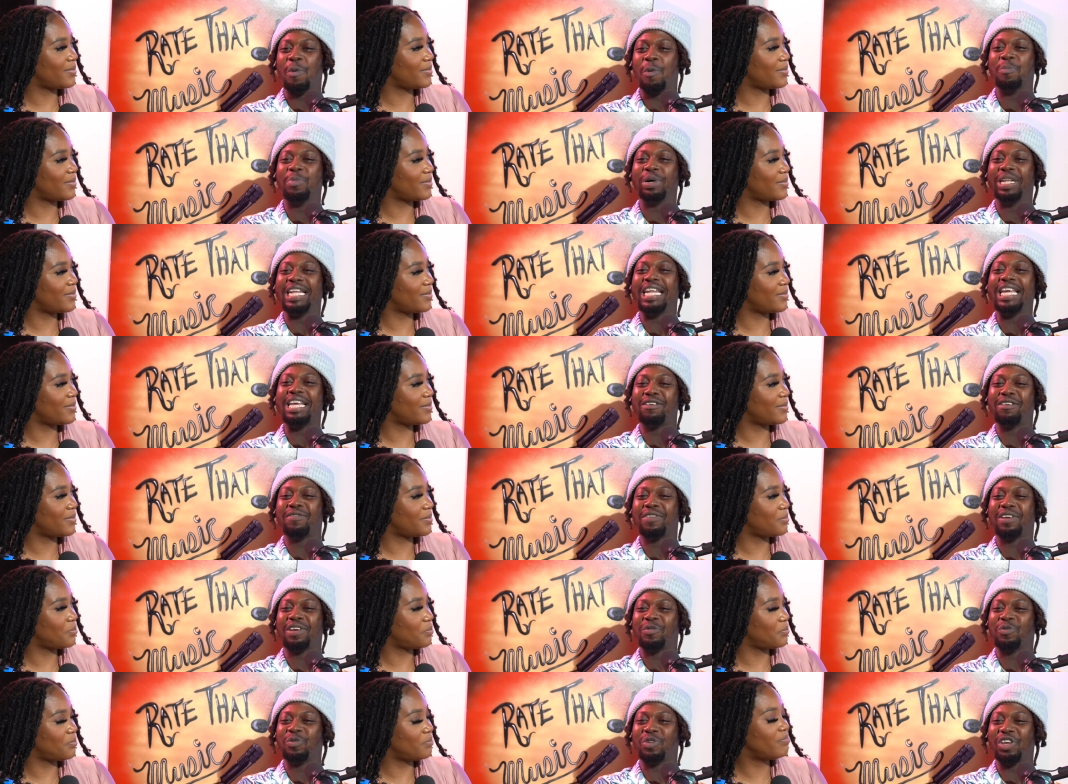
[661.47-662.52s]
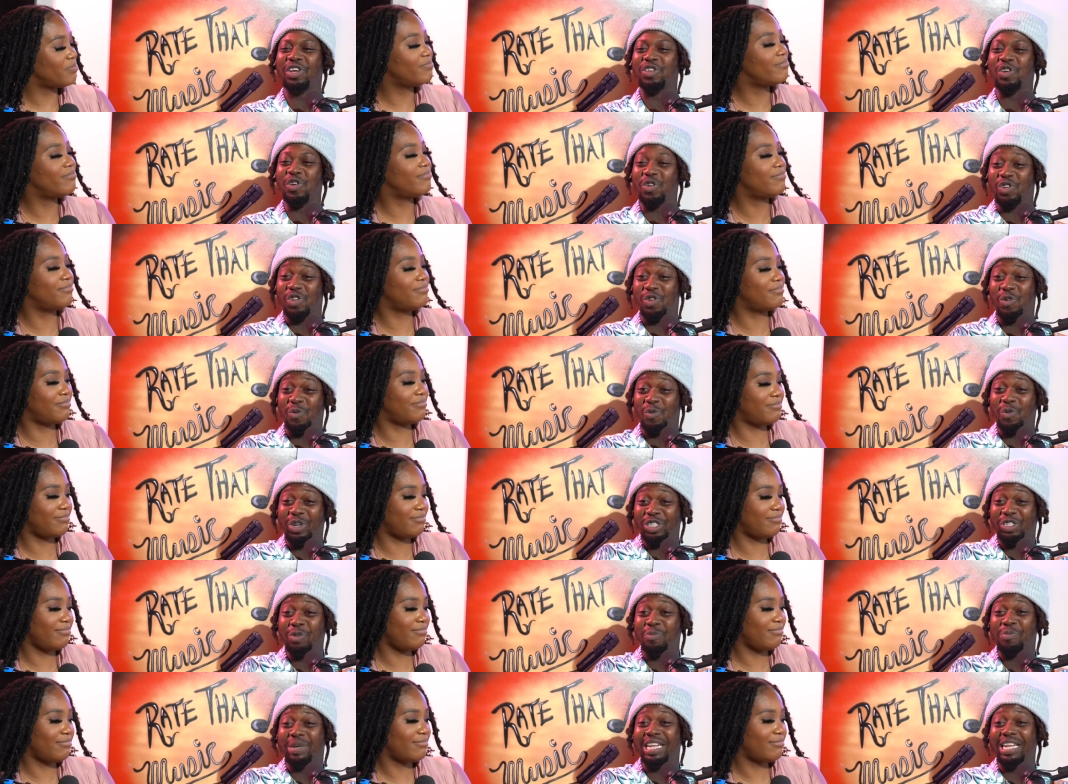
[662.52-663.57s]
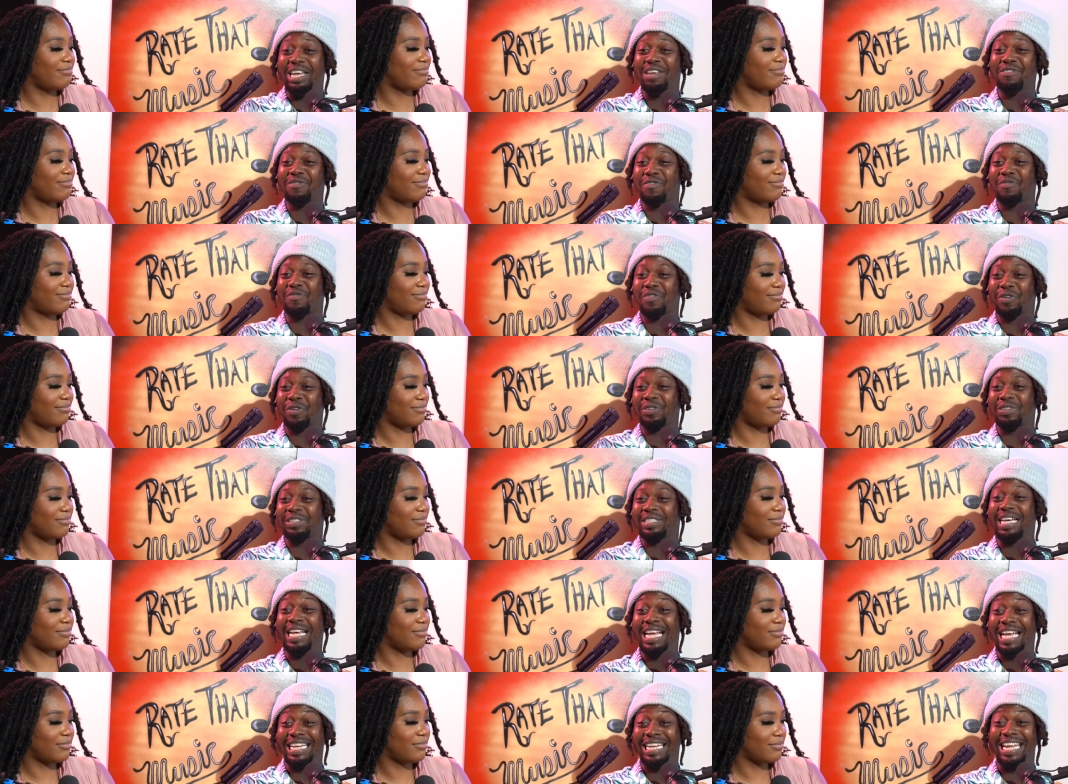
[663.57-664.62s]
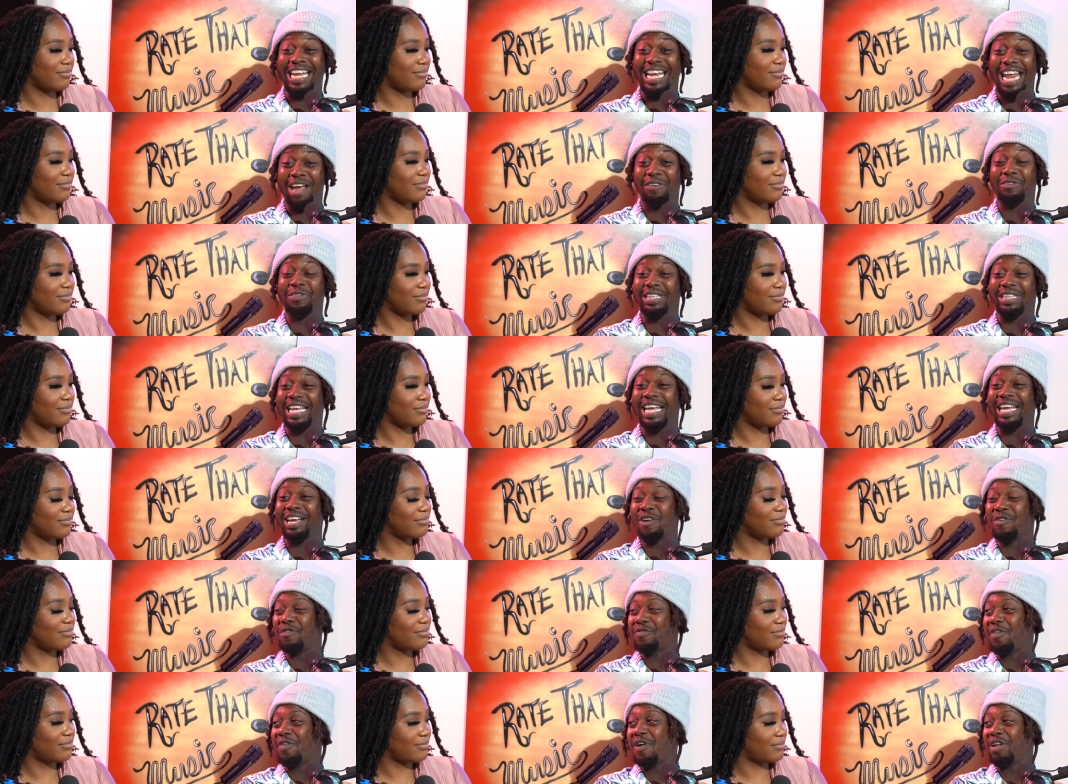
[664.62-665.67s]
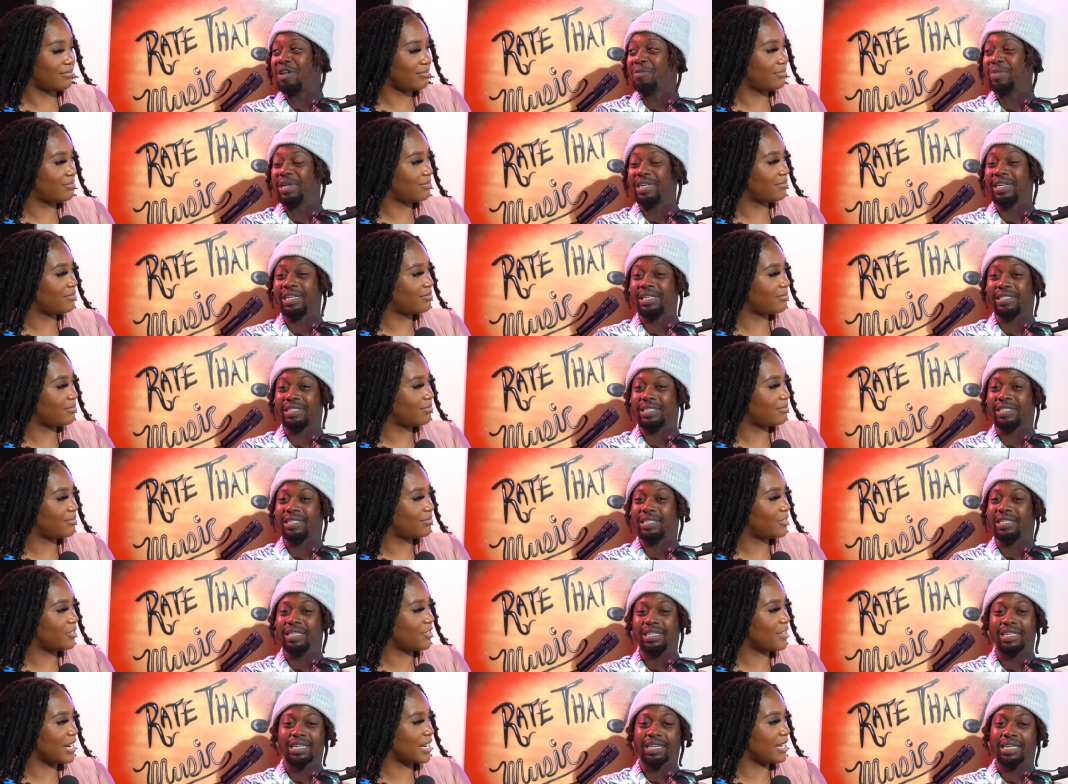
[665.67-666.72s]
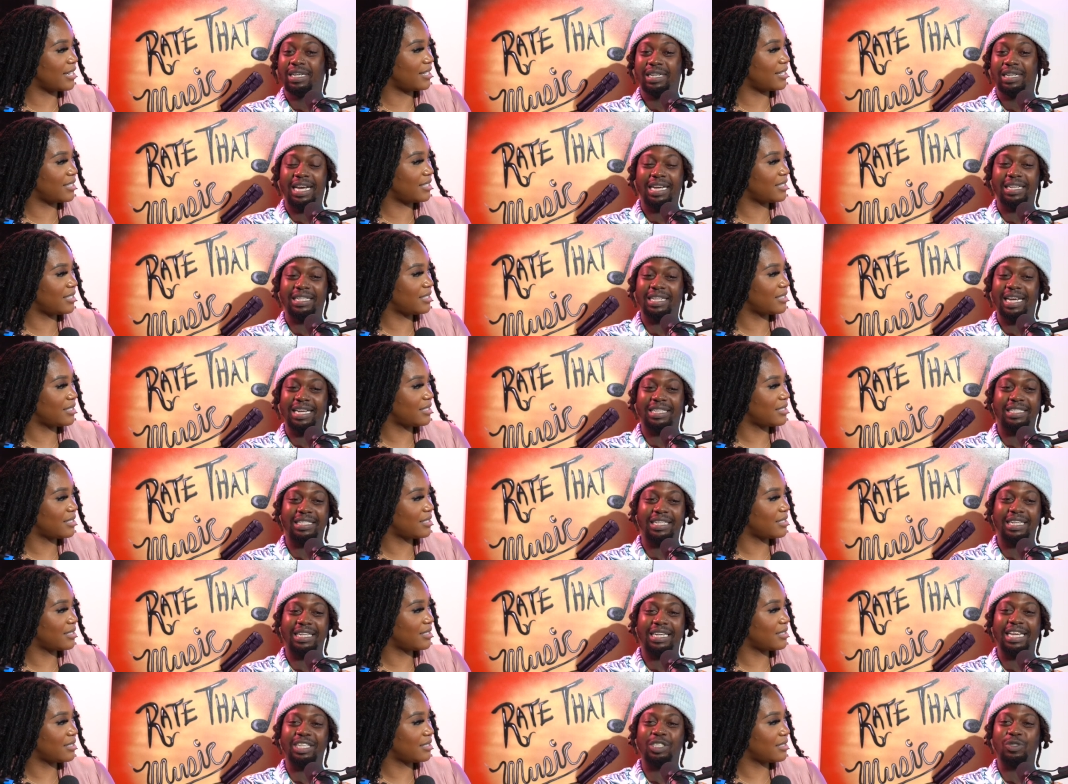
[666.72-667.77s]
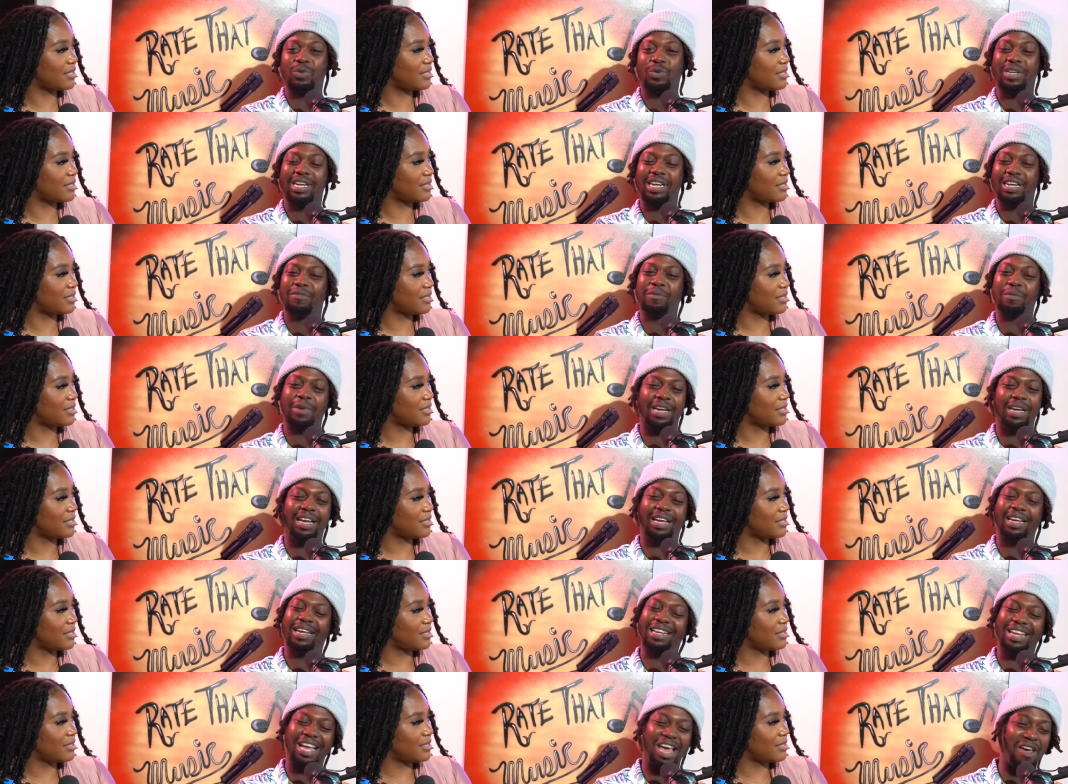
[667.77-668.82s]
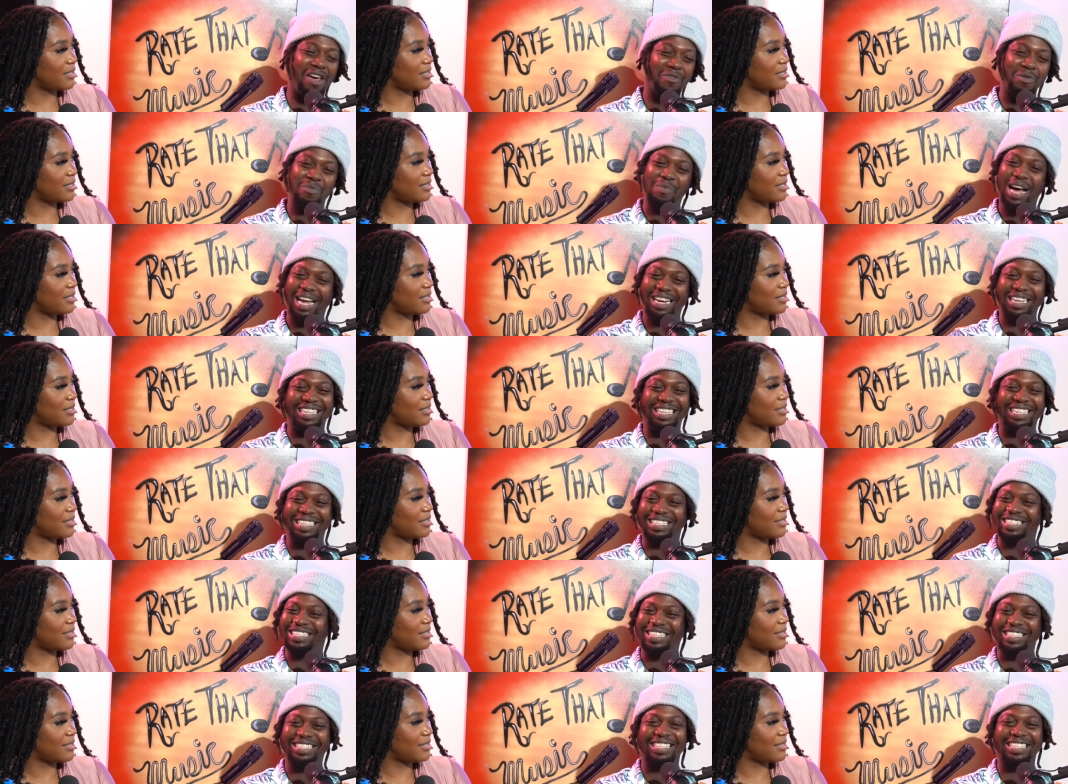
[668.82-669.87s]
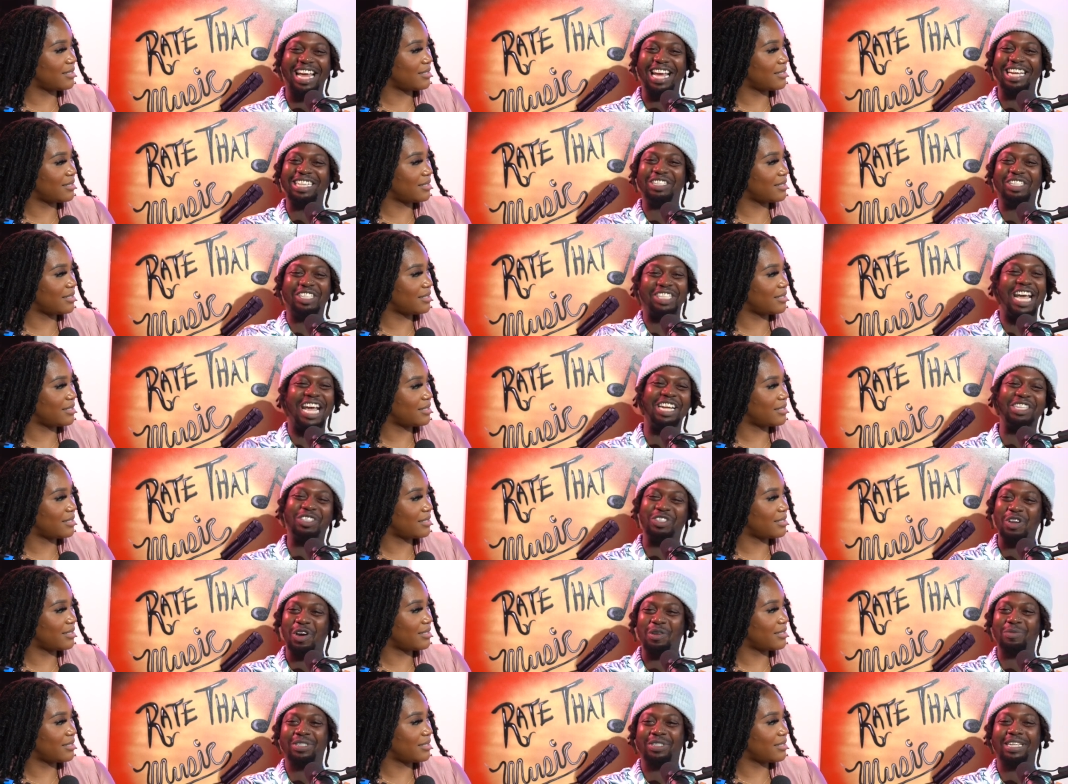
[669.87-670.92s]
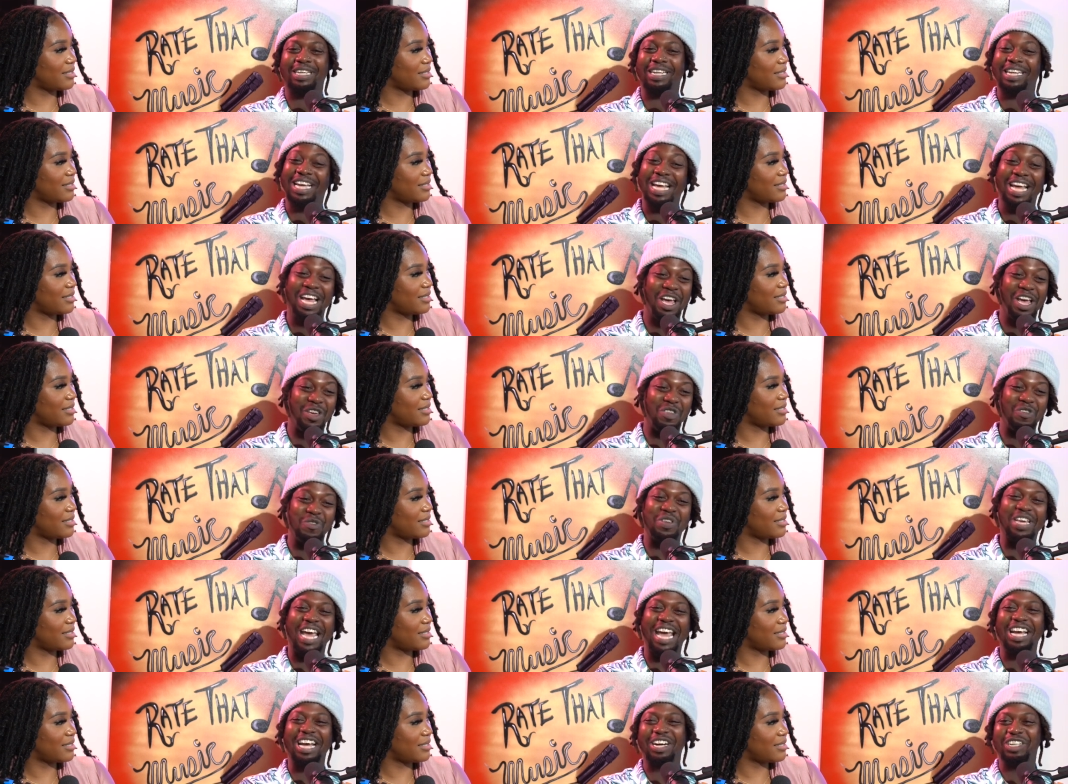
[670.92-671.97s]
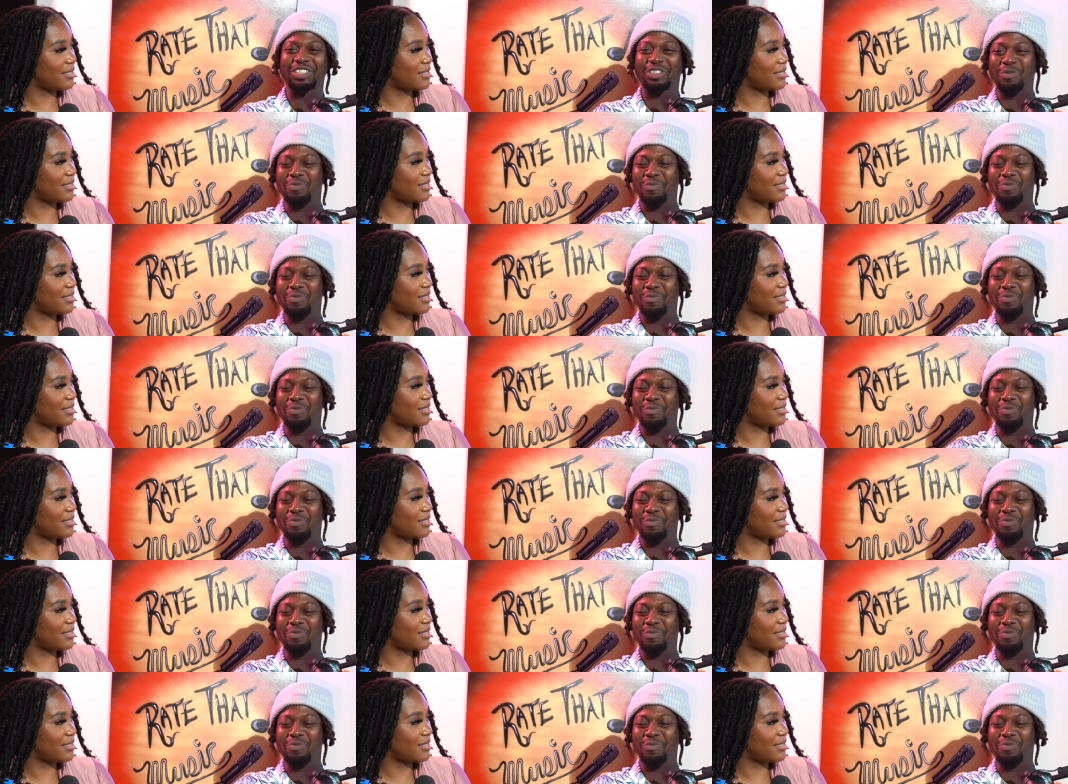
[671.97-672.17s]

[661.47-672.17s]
Speaker 1: believe in. You, mm -hmm. what you believe in first, then everything gonna fall in place. Right. That that's it. That's what it, everybody. Just like Shannon Sharpe said, you can't hustle